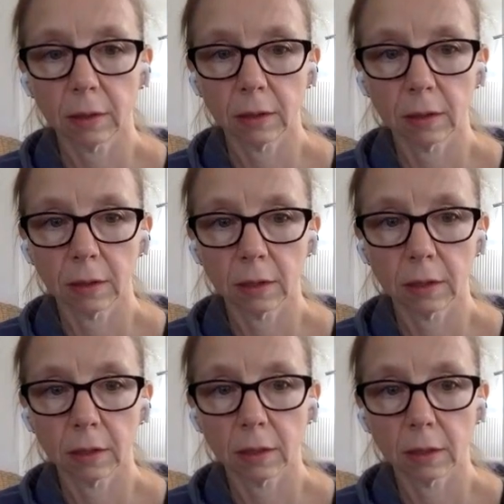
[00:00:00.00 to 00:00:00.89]

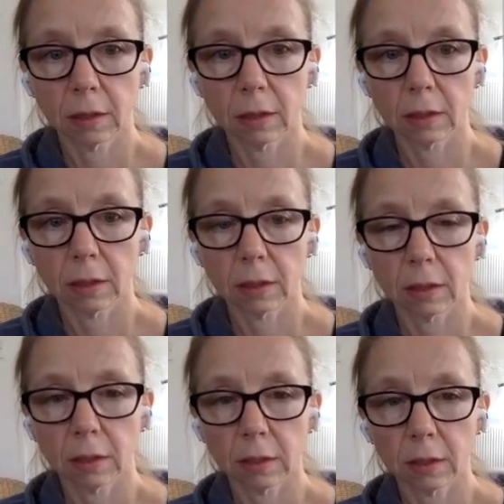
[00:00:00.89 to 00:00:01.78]

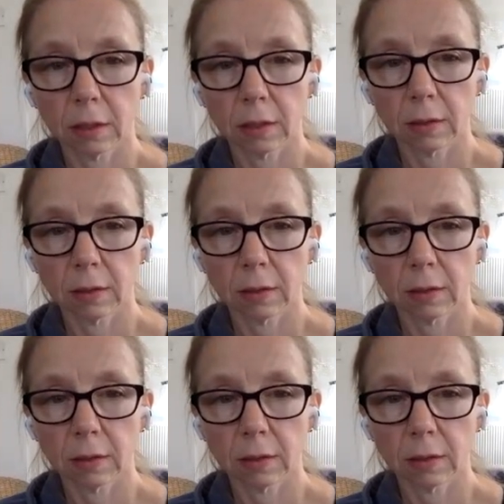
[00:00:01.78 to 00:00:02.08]
(silent)